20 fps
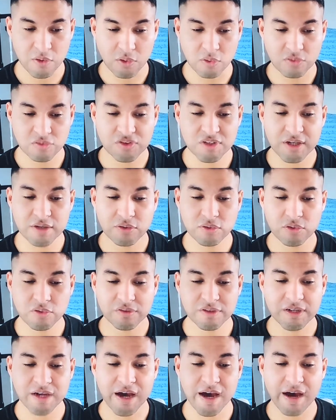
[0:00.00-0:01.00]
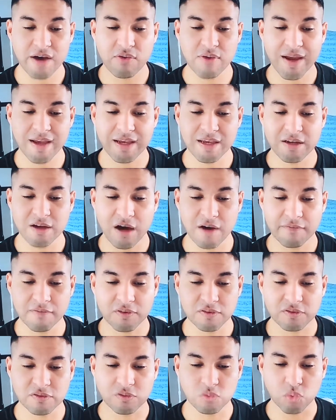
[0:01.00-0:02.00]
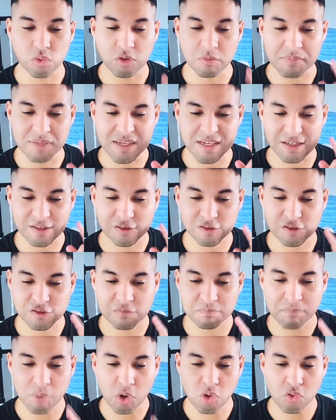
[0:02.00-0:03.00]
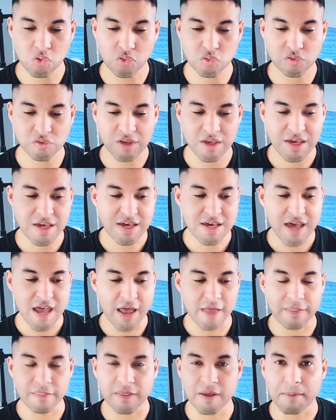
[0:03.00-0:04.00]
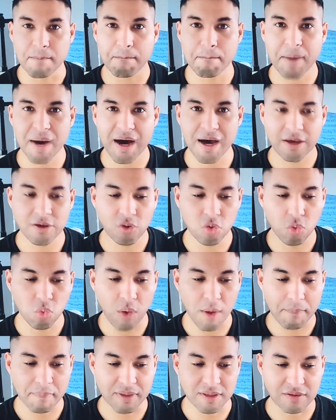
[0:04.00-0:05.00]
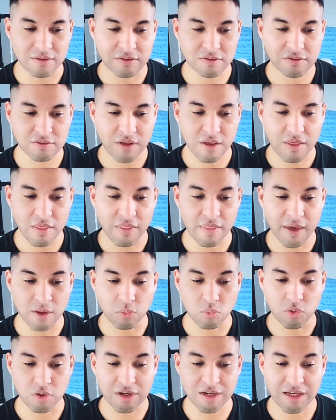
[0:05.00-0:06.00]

Those generals and high ranking officers will be exposed, and the bioweapons that